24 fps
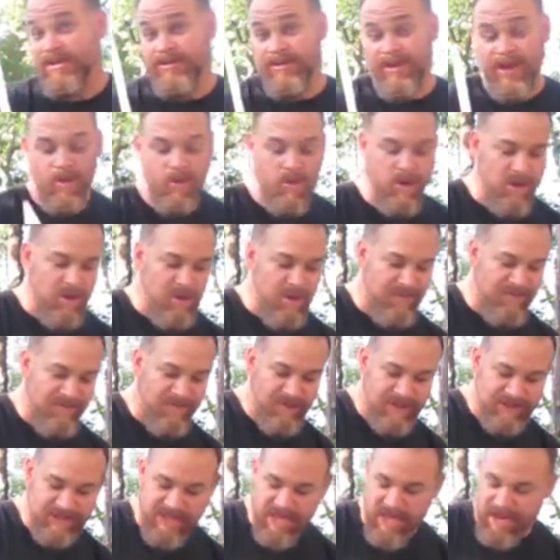They work good for
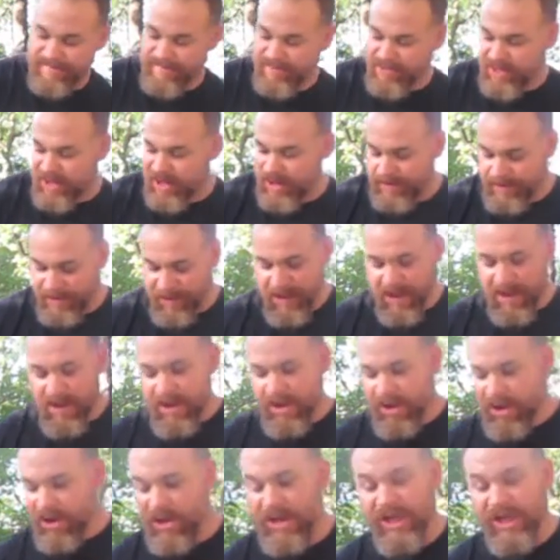this kind of a deal. You're